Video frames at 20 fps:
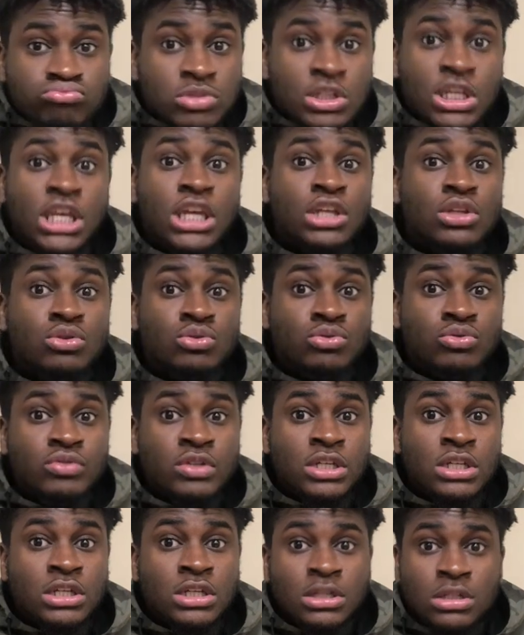Can You
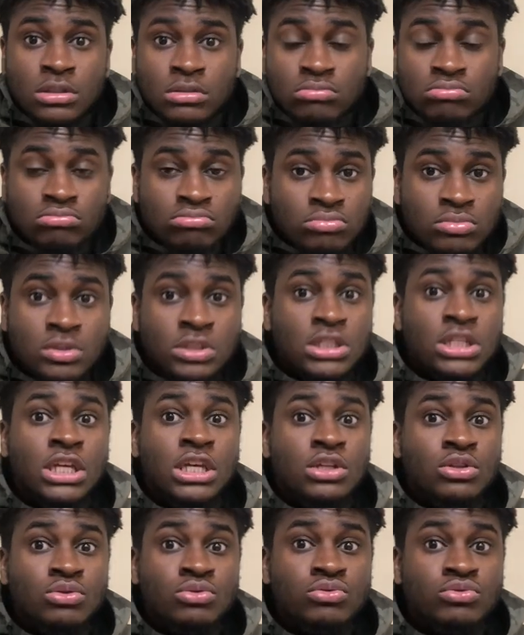Read?
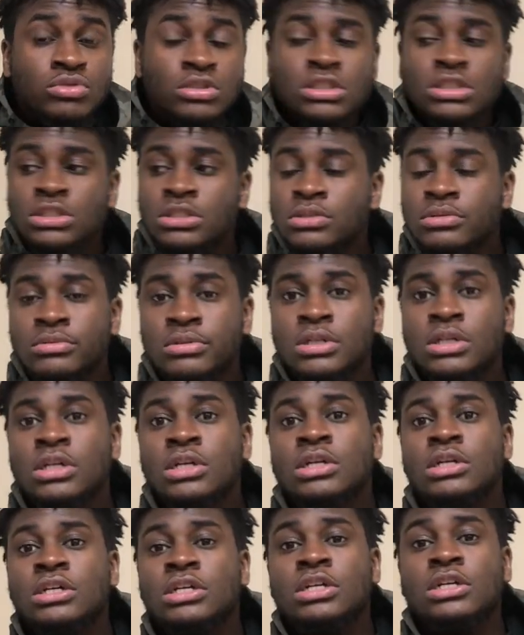Can You Read?
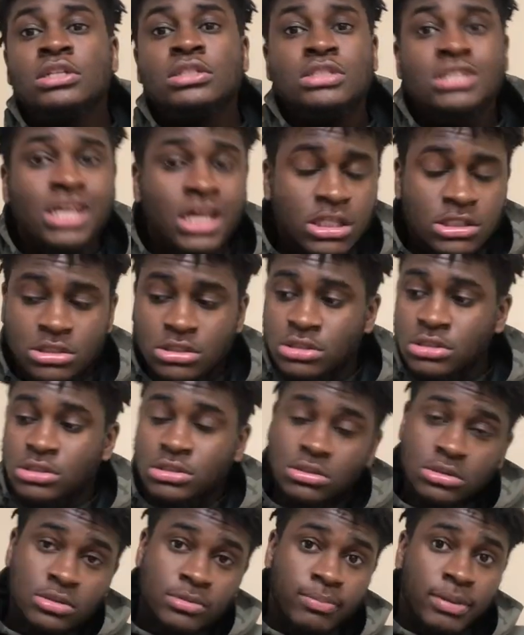Tesla
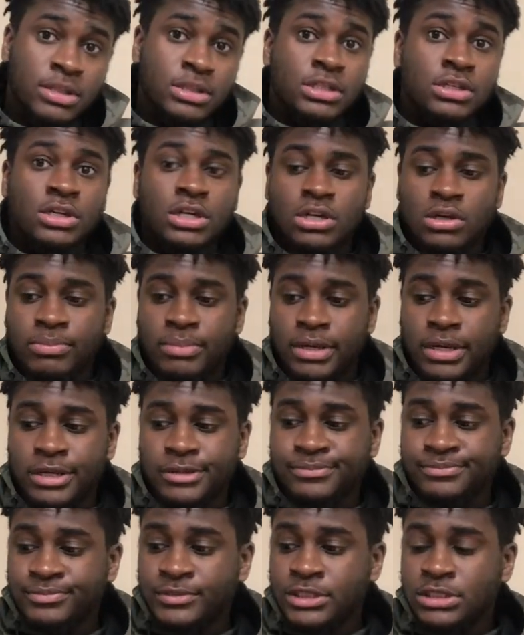by Lil Hell, man.
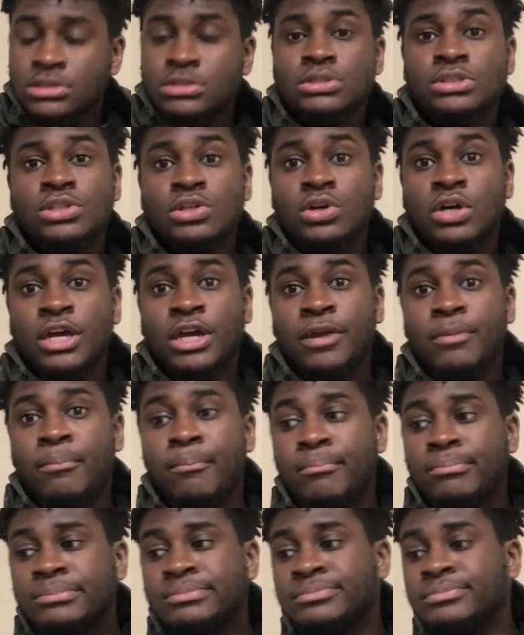So, hey,
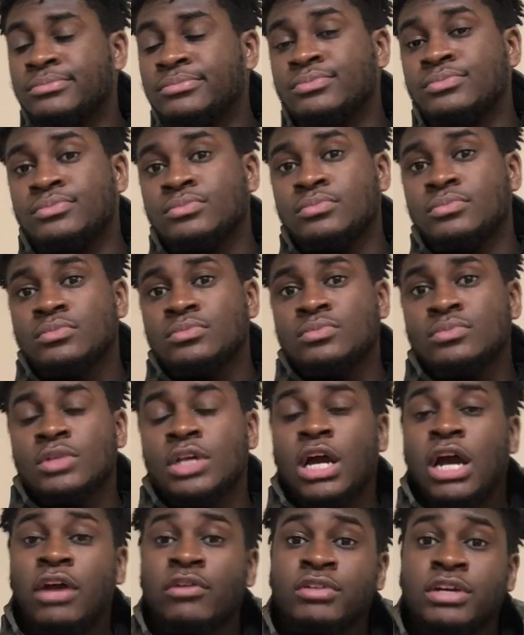
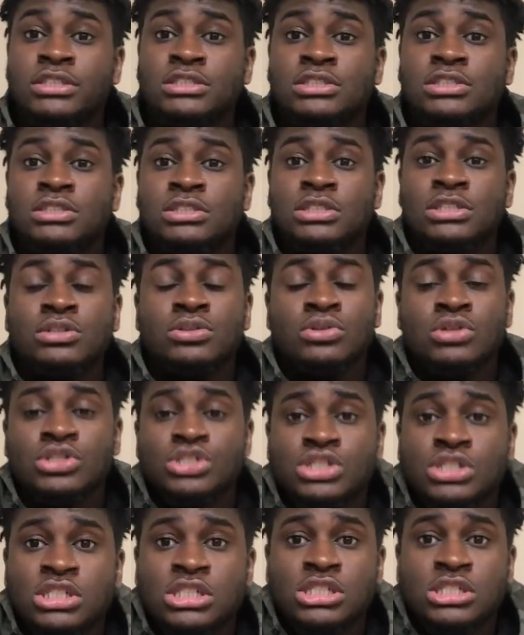I reacted to Dior
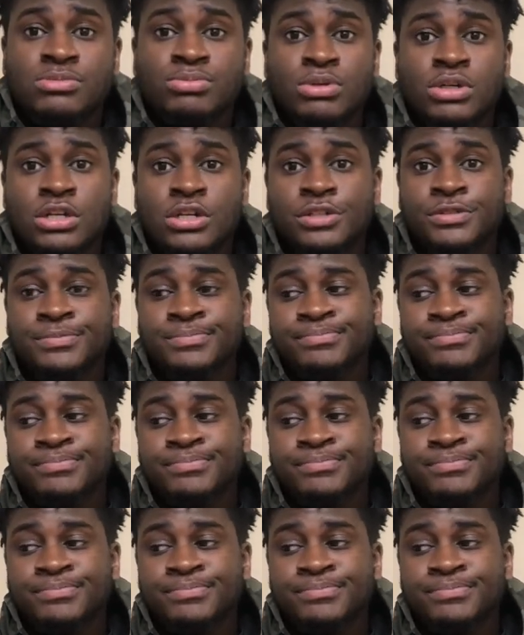Jeans, bruh.